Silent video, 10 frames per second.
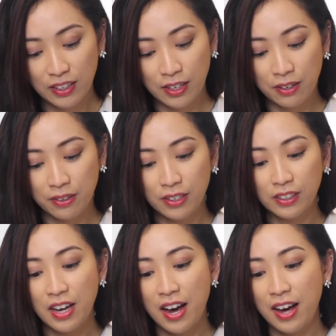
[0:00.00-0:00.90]

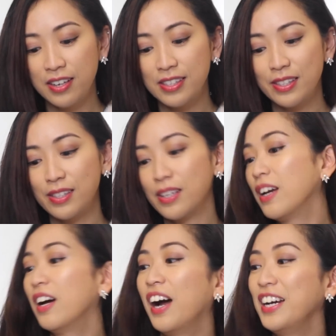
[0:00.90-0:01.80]
Hourglass
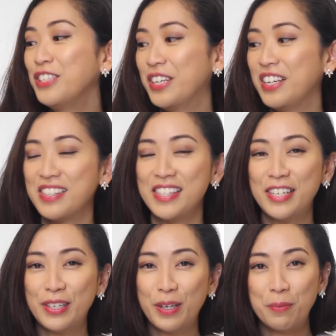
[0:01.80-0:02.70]
Hydrating
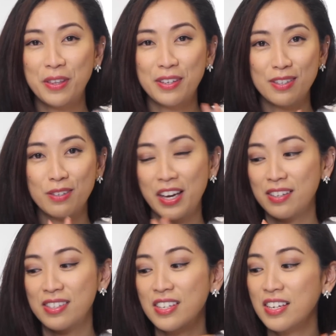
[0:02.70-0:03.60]
Serum, and this
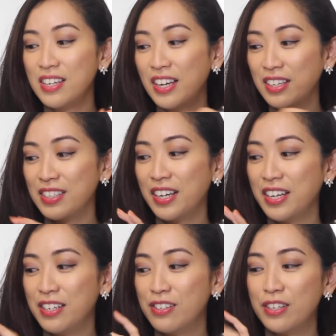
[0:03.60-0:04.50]
has the
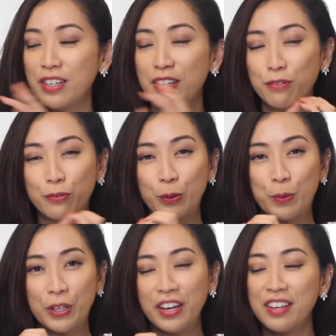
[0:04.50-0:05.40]
anti-aging
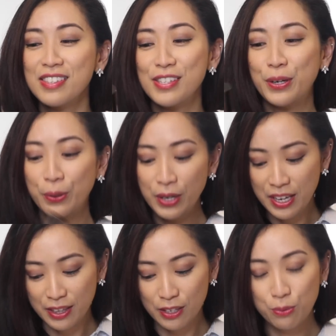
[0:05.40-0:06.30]
formula. So
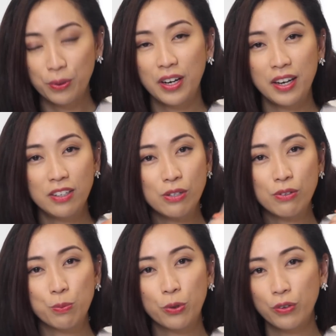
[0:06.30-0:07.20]
this one I'd
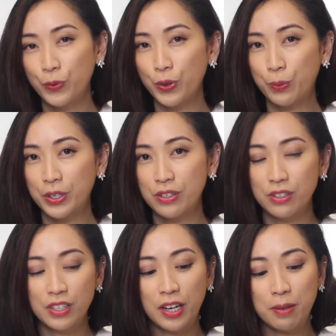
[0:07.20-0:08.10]
use more for the winter
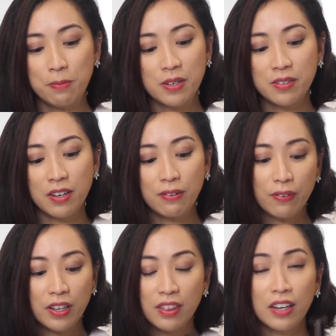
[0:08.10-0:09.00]
time because I
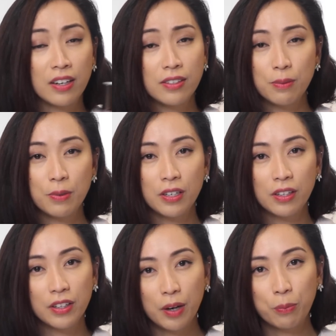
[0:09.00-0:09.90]
find that it to be a
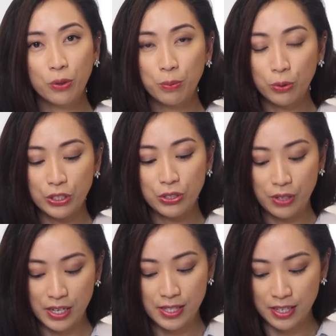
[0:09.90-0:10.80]
lot more
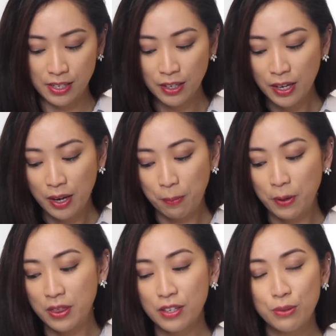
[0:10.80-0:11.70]
moisturizing,
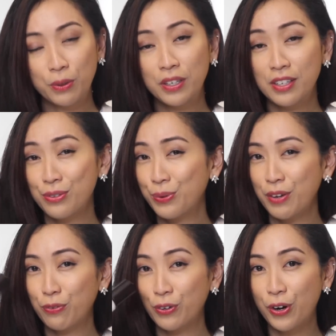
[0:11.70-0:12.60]
but this one is
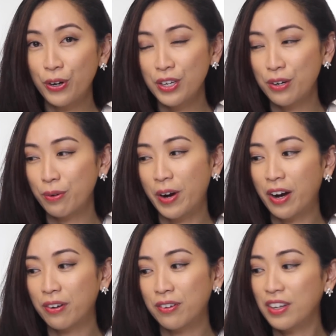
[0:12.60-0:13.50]
great for all year
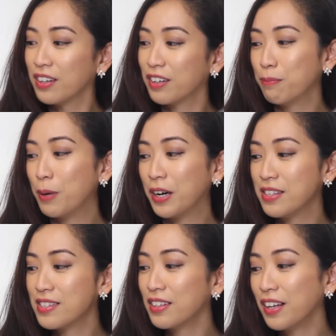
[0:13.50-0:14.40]
round, and it
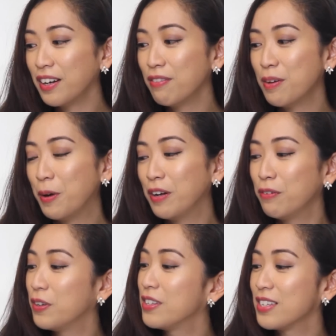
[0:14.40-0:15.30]
combines a lot of the
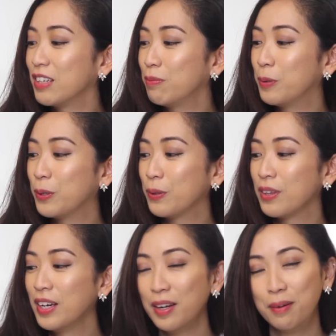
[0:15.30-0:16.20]
benefits of both
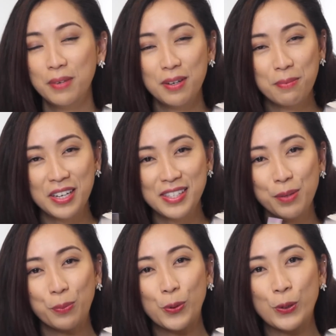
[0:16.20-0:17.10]

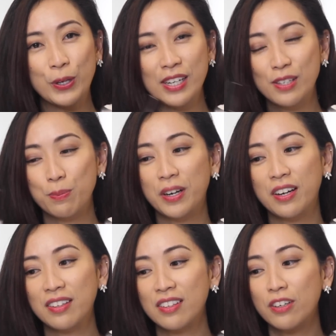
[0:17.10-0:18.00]
minimizing pores
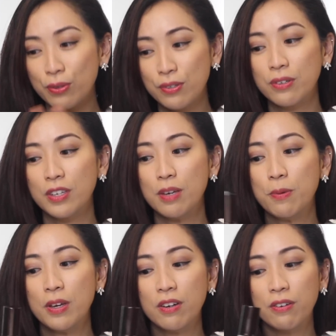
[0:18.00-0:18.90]
but also
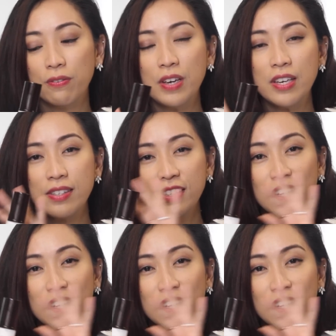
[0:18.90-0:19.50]
keeping your face